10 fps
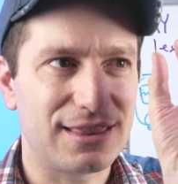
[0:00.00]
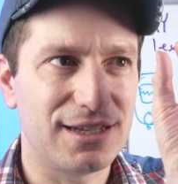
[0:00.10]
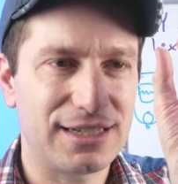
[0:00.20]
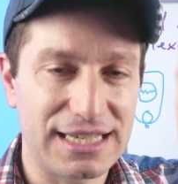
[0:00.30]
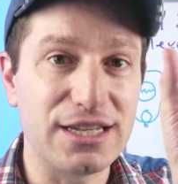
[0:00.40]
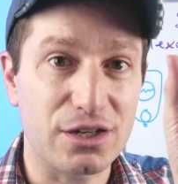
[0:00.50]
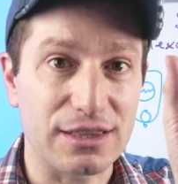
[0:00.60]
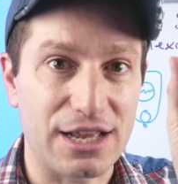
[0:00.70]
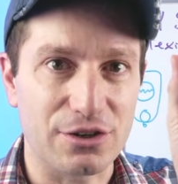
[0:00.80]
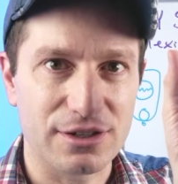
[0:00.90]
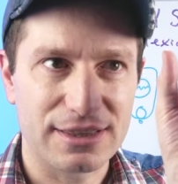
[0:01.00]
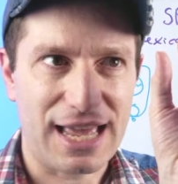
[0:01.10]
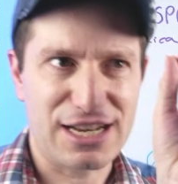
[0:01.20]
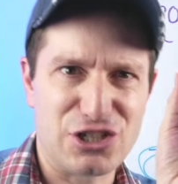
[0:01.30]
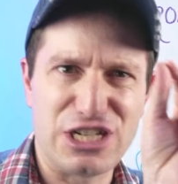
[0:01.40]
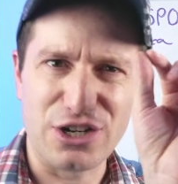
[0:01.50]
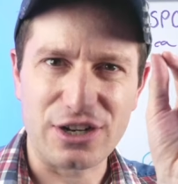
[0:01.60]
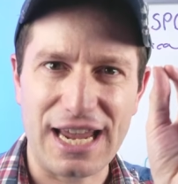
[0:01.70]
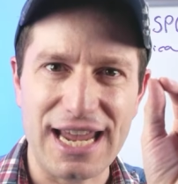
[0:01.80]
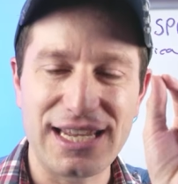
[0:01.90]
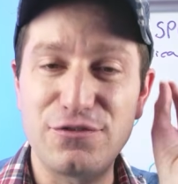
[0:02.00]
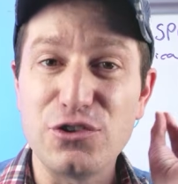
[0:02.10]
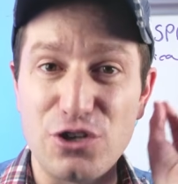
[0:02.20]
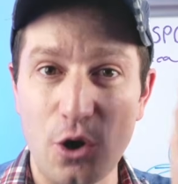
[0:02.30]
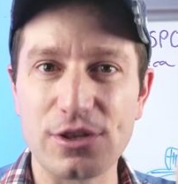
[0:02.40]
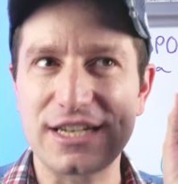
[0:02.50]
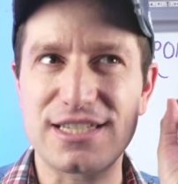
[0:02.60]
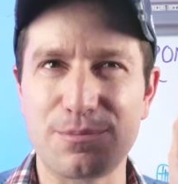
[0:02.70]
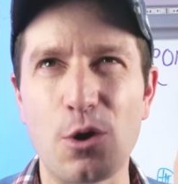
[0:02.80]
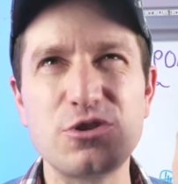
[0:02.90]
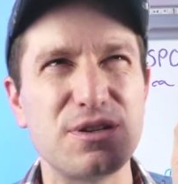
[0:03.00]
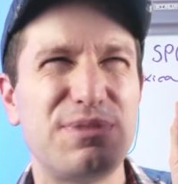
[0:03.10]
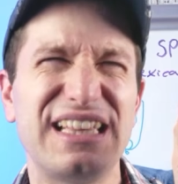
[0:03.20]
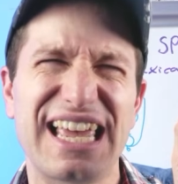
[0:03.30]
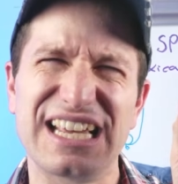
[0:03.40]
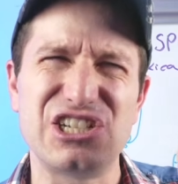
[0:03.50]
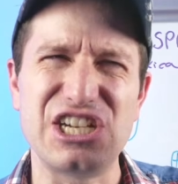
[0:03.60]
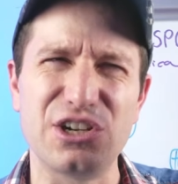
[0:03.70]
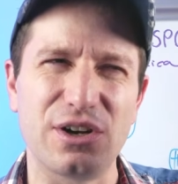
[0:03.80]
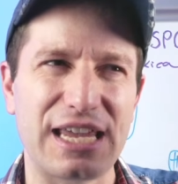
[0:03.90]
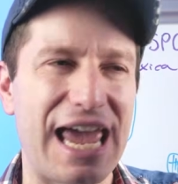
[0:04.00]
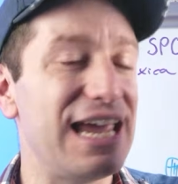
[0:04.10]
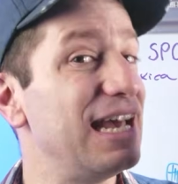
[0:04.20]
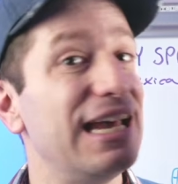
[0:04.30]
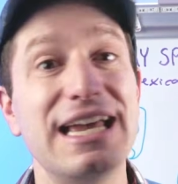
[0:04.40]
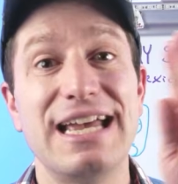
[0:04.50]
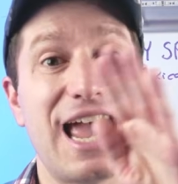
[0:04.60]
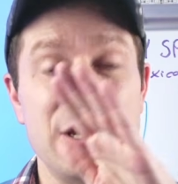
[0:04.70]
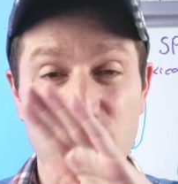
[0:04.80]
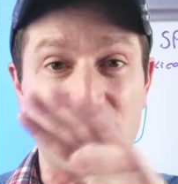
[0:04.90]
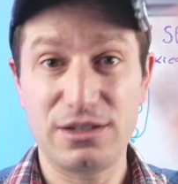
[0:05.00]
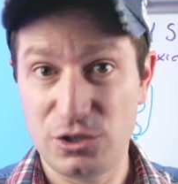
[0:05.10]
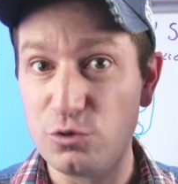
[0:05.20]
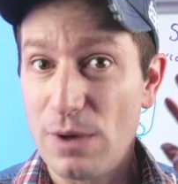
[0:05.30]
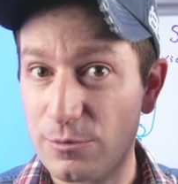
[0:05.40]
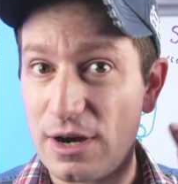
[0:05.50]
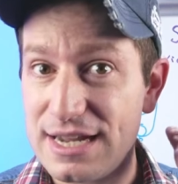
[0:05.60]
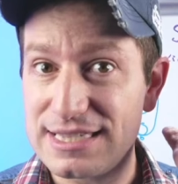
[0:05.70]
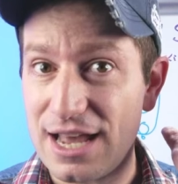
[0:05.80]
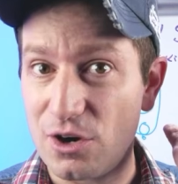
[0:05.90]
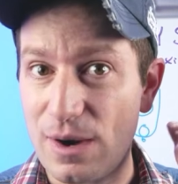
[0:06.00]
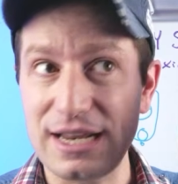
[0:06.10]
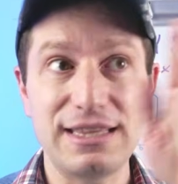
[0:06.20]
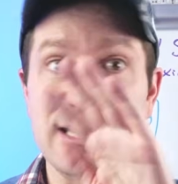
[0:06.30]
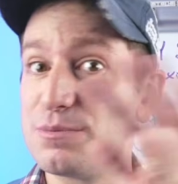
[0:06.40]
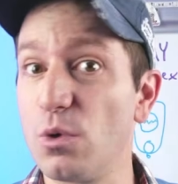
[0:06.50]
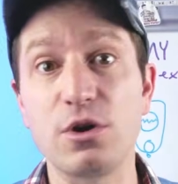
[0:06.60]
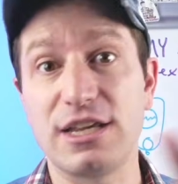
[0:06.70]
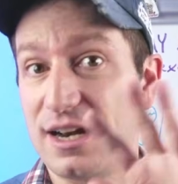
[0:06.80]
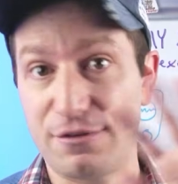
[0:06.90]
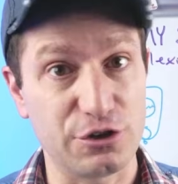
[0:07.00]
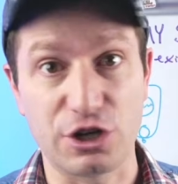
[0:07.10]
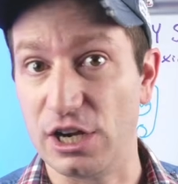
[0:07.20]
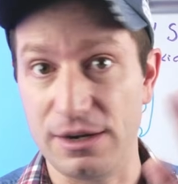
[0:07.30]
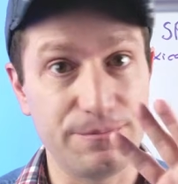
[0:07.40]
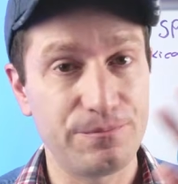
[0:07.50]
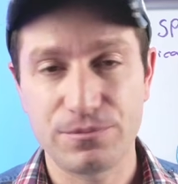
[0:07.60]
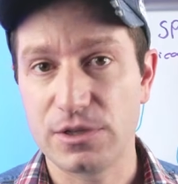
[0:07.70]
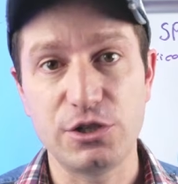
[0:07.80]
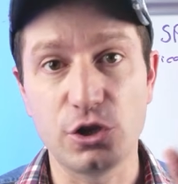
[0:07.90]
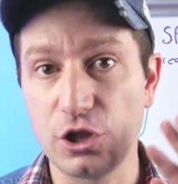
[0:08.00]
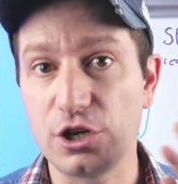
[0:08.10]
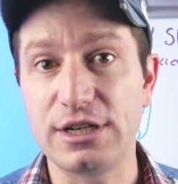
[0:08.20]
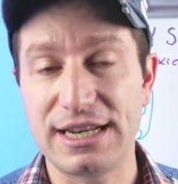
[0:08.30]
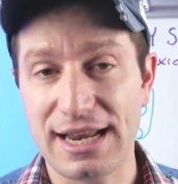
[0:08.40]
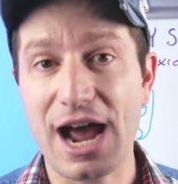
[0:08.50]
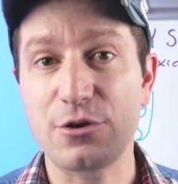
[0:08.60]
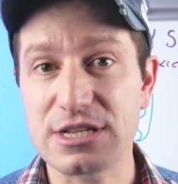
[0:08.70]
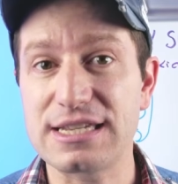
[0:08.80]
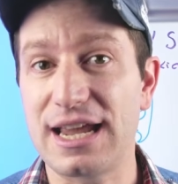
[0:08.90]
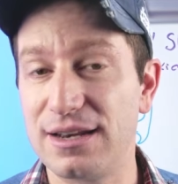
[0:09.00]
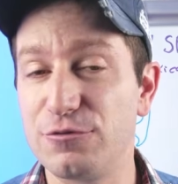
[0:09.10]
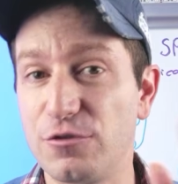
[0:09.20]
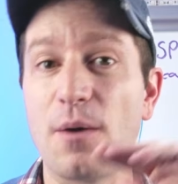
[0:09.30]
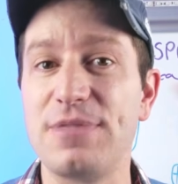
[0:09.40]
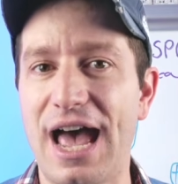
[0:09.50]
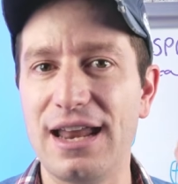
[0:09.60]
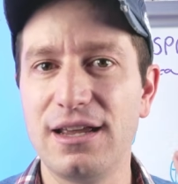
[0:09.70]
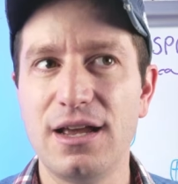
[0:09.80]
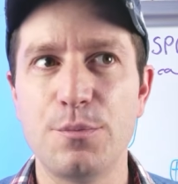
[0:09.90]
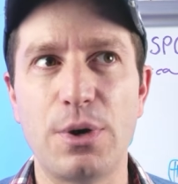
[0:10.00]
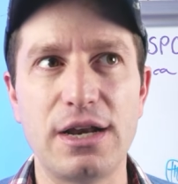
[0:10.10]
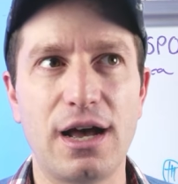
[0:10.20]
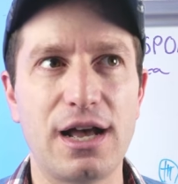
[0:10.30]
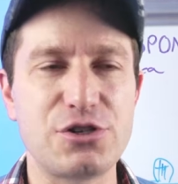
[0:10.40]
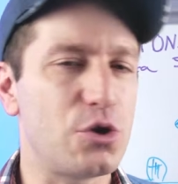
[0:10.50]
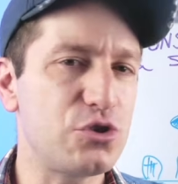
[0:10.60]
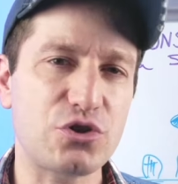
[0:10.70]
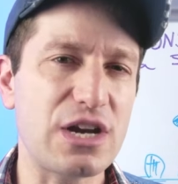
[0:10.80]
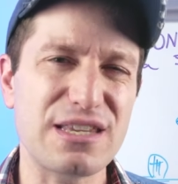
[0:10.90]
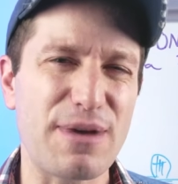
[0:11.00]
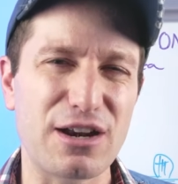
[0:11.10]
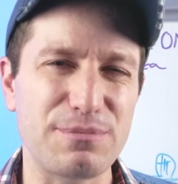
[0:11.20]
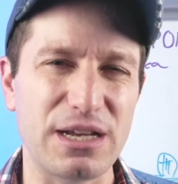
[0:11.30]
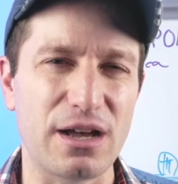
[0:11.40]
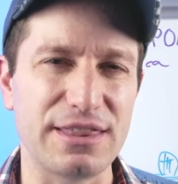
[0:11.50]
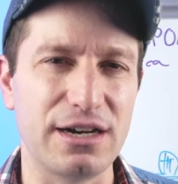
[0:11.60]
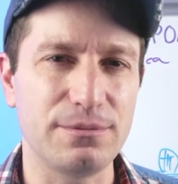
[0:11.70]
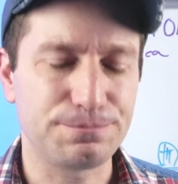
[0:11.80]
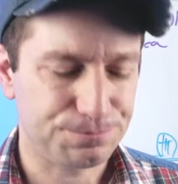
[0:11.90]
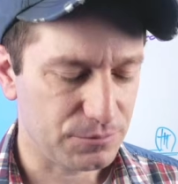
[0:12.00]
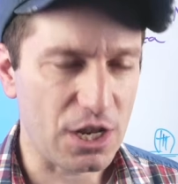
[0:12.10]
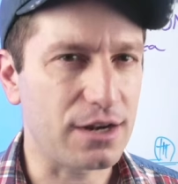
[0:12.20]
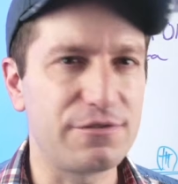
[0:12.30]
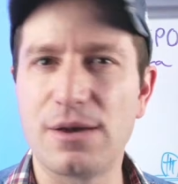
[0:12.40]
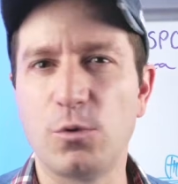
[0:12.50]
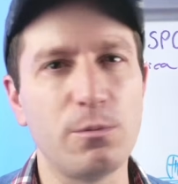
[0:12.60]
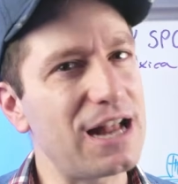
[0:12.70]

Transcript: the kiok letter, that G or K, if you know that it's supposed to be like a G or a K, and you memorize that already, that's more than enough. You're good. You'll learn it, how to say it from that. But don't stress about it beyond there. None of them will